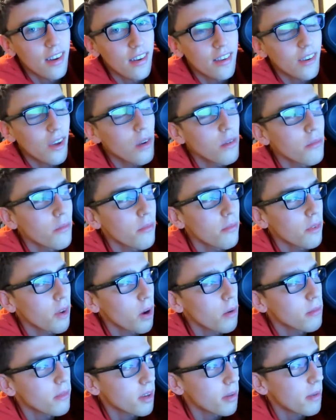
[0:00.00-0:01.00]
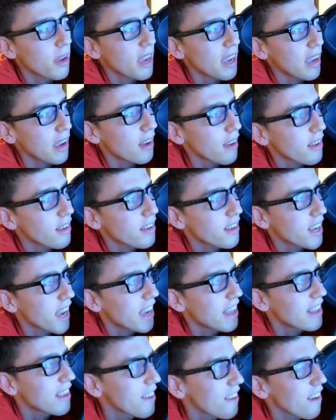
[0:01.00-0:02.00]
don't come to me and say,
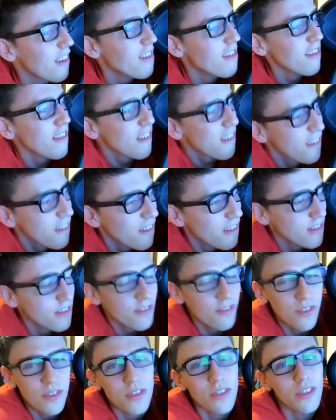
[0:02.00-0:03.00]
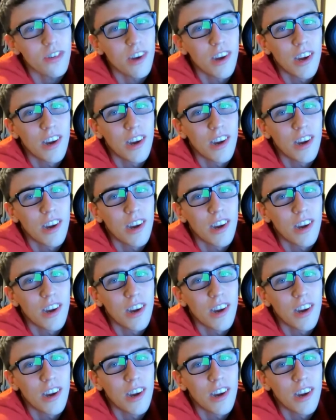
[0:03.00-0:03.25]
you can't afford